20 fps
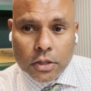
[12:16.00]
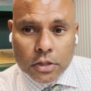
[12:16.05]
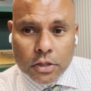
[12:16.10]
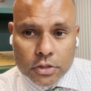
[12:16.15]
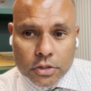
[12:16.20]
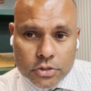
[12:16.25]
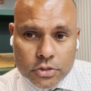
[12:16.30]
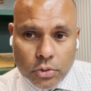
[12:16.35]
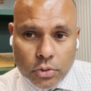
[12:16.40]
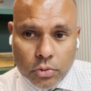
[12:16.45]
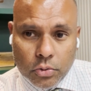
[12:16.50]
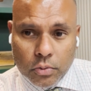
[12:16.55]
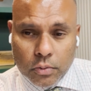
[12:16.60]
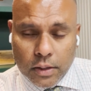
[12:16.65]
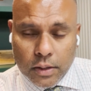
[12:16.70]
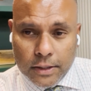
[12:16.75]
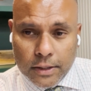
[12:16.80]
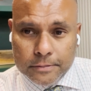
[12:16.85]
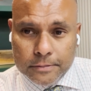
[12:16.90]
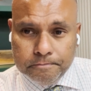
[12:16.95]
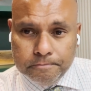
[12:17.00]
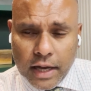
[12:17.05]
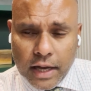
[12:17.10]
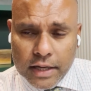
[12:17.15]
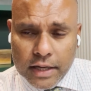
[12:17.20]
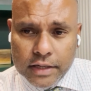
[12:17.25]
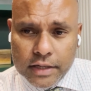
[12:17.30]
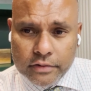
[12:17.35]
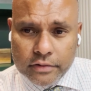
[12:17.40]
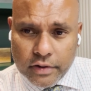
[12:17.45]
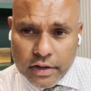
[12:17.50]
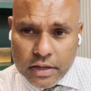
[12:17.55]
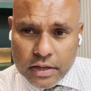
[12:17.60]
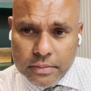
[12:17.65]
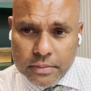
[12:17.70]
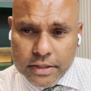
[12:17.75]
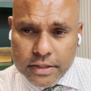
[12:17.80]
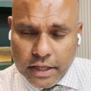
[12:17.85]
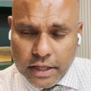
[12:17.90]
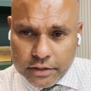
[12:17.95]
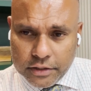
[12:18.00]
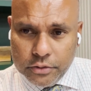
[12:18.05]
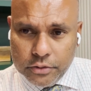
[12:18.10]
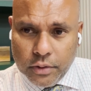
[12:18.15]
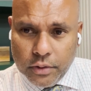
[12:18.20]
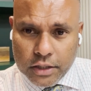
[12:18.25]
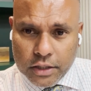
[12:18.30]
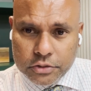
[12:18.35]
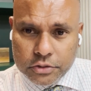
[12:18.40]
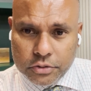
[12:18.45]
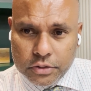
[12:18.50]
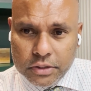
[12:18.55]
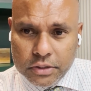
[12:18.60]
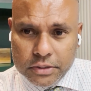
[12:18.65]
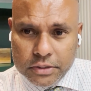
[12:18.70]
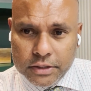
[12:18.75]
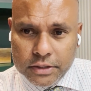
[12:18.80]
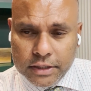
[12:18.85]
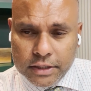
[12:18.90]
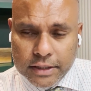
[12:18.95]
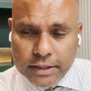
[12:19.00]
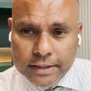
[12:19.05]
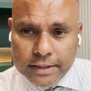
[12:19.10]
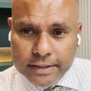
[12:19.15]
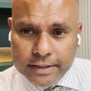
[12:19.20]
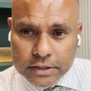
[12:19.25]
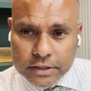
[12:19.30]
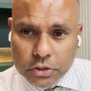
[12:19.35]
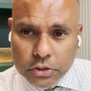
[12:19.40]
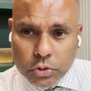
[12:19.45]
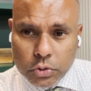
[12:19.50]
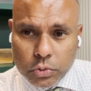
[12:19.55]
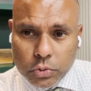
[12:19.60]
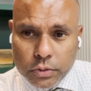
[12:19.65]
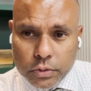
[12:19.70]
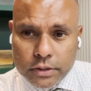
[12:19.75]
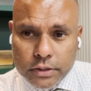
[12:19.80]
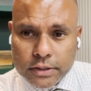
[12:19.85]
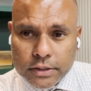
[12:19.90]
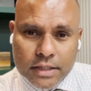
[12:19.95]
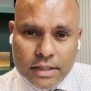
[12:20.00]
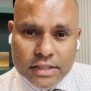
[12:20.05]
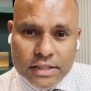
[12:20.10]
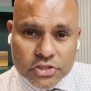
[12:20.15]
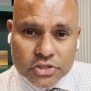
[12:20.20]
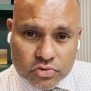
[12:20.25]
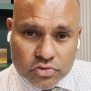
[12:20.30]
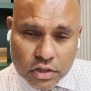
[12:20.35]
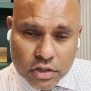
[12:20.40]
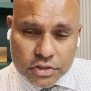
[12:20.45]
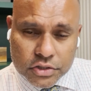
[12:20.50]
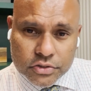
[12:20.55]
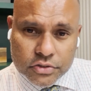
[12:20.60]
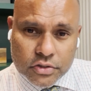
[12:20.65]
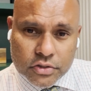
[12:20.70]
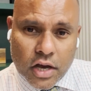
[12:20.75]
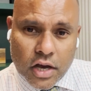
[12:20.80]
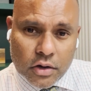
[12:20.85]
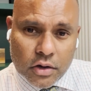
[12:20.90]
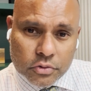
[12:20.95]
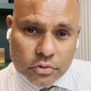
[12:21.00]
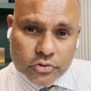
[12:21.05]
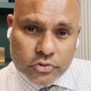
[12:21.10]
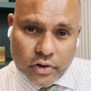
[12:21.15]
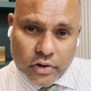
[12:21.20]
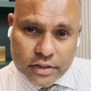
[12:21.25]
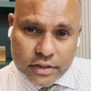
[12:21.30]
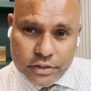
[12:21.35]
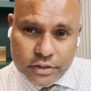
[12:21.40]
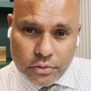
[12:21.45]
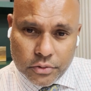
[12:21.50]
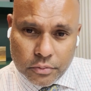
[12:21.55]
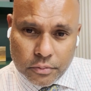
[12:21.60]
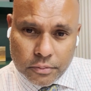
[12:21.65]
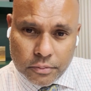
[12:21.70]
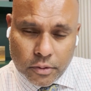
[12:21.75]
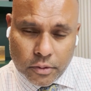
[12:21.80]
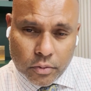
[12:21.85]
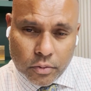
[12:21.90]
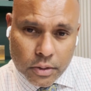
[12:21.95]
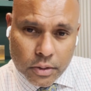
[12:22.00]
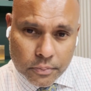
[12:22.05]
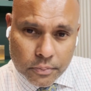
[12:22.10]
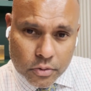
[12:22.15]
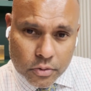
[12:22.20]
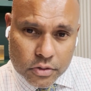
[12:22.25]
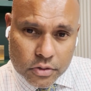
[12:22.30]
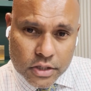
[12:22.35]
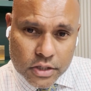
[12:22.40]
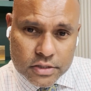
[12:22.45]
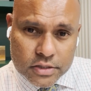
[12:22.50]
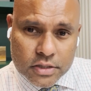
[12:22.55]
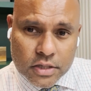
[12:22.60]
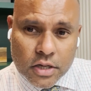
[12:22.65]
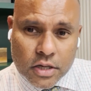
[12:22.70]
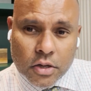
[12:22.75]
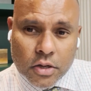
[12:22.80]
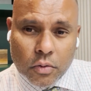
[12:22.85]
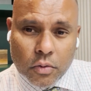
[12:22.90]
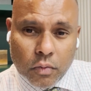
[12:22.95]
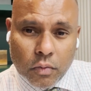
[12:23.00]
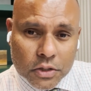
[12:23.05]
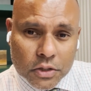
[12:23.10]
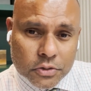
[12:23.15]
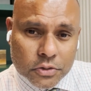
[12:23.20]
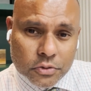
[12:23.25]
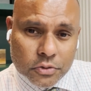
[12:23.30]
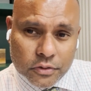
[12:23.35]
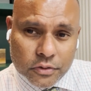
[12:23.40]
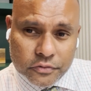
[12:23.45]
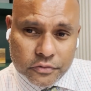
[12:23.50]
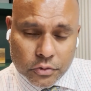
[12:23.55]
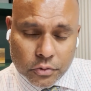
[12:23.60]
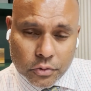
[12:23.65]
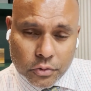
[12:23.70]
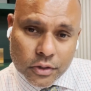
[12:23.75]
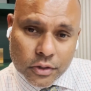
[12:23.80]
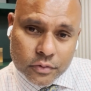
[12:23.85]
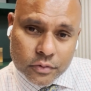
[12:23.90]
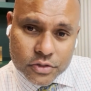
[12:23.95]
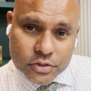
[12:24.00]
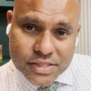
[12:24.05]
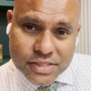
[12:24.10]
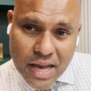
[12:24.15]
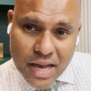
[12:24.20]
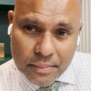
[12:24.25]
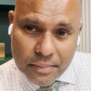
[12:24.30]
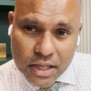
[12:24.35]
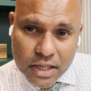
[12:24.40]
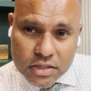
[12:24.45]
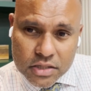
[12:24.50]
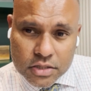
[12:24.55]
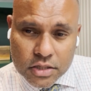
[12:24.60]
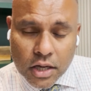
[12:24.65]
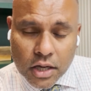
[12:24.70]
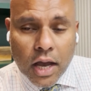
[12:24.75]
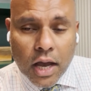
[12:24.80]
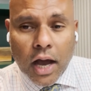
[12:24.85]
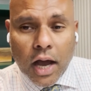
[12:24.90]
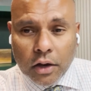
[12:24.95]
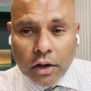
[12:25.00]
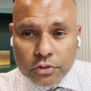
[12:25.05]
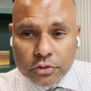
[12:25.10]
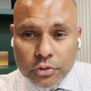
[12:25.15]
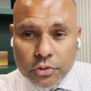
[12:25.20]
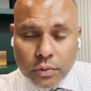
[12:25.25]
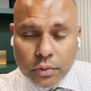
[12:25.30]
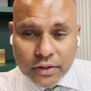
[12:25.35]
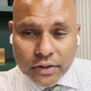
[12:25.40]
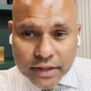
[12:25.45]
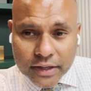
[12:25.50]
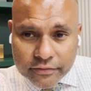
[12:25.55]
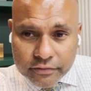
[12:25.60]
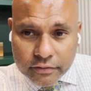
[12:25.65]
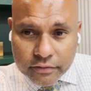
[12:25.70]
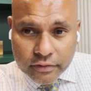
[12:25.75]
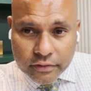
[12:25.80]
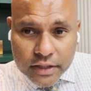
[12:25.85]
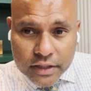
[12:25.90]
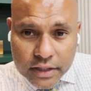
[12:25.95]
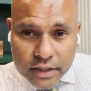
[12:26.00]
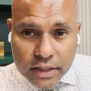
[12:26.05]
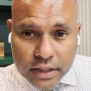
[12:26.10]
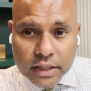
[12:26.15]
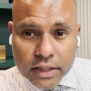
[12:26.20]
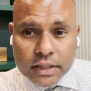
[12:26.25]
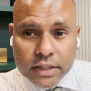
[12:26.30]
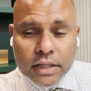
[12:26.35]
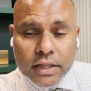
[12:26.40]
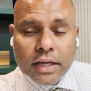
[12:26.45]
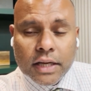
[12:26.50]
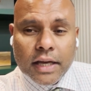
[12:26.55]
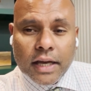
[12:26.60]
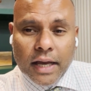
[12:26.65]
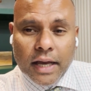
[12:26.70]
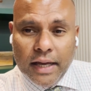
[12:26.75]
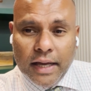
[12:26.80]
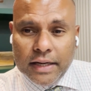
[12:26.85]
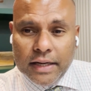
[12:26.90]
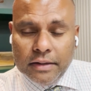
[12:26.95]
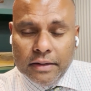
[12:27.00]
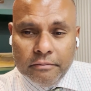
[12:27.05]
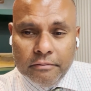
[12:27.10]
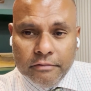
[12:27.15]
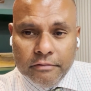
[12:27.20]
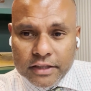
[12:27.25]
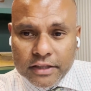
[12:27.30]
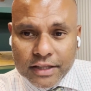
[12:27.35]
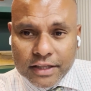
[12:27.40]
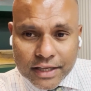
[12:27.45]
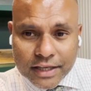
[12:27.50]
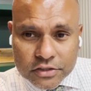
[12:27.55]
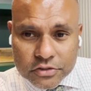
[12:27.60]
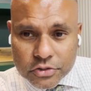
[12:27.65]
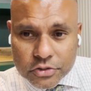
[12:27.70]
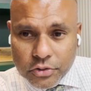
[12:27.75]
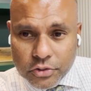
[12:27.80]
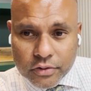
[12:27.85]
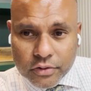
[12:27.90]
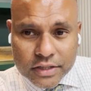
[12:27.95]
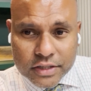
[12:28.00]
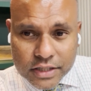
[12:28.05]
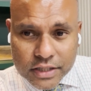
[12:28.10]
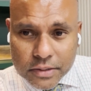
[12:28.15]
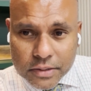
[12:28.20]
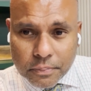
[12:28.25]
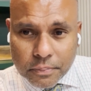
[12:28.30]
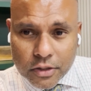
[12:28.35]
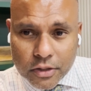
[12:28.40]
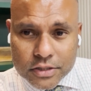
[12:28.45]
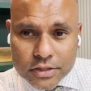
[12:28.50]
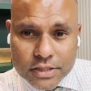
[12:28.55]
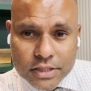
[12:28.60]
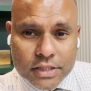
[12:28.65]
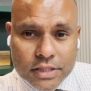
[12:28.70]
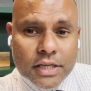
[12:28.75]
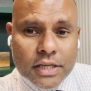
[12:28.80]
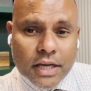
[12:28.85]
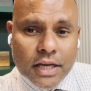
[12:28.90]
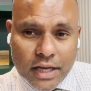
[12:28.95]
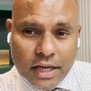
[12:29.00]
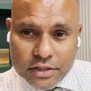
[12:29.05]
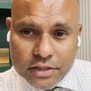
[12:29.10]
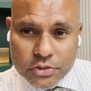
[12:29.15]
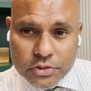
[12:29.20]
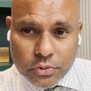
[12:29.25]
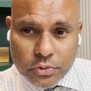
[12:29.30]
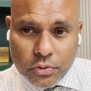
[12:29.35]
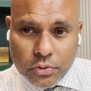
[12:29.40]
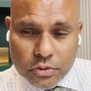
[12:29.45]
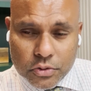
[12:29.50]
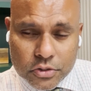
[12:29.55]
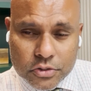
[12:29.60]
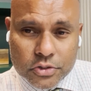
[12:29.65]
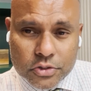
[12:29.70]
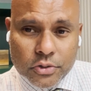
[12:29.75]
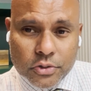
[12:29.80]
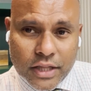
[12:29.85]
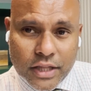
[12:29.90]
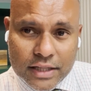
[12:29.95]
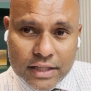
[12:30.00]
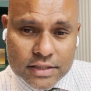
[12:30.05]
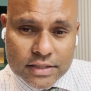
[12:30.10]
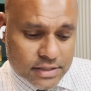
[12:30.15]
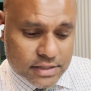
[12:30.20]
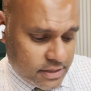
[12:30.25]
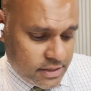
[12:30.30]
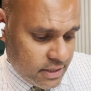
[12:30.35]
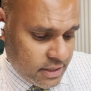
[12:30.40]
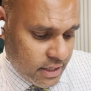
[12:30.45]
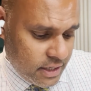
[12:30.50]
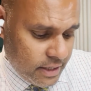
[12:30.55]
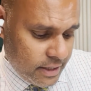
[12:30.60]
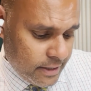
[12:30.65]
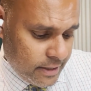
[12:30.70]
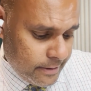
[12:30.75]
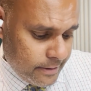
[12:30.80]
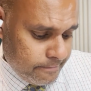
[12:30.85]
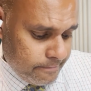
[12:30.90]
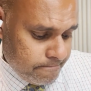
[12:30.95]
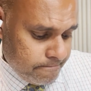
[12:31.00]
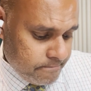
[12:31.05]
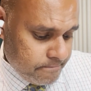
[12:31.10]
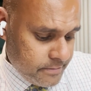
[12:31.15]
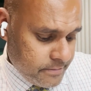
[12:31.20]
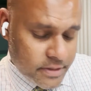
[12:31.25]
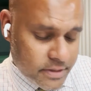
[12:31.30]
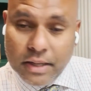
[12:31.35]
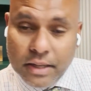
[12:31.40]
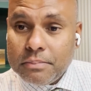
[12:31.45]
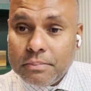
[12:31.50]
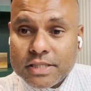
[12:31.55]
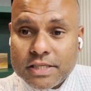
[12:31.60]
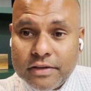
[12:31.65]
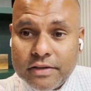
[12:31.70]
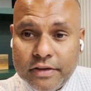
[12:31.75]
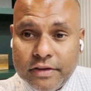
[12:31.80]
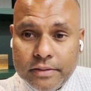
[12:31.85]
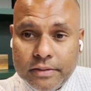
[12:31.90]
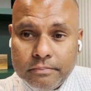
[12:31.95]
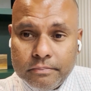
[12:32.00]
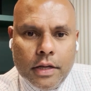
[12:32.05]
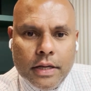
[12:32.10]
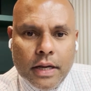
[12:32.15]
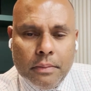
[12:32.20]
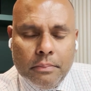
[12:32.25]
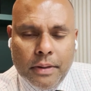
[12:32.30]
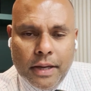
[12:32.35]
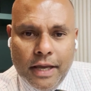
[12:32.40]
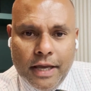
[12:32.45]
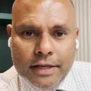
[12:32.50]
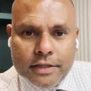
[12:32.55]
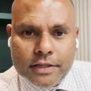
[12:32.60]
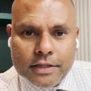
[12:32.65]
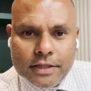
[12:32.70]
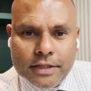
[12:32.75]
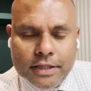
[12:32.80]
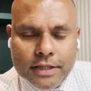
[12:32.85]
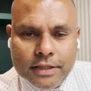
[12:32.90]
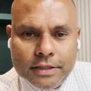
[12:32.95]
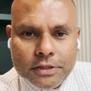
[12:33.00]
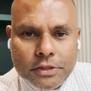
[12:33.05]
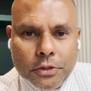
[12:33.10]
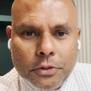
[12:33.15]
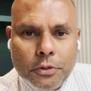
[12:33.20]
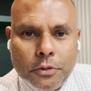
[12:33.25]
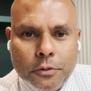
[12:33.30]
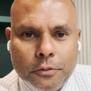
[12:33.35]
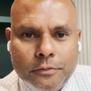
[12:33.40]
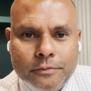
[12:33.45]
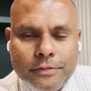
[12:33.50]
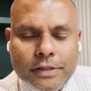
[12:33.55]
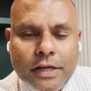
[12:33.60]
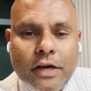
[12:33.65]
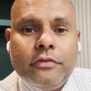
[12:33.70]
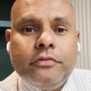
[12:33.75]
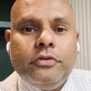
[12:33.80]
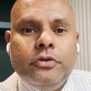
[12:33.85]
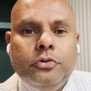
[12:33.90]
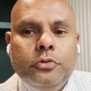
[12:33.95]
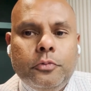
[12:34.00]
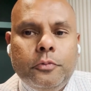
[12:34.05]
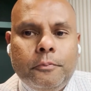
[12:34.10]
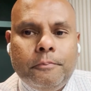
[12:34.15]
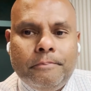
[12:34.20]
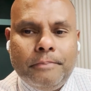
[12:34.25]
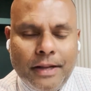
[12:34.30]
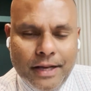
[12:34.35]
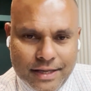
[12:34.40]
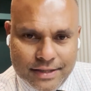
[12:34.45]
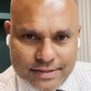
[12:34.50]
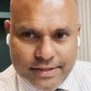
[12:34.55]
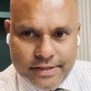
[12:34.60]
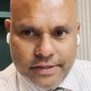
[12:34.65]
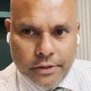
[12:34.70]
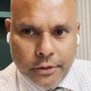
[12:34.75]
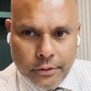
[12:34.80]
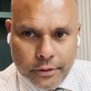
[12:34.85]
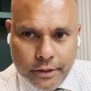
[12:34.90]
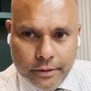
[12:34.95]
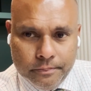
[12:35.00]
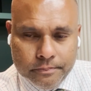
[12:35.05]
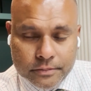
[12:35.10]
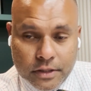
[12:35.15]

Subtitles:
So highly recommend that you actually include instructions on how to track your order progress, what to do if your order was damaged, how to do a return, and with links to your return policy, and so on. So that's number 7. Number 8. So now you place the order.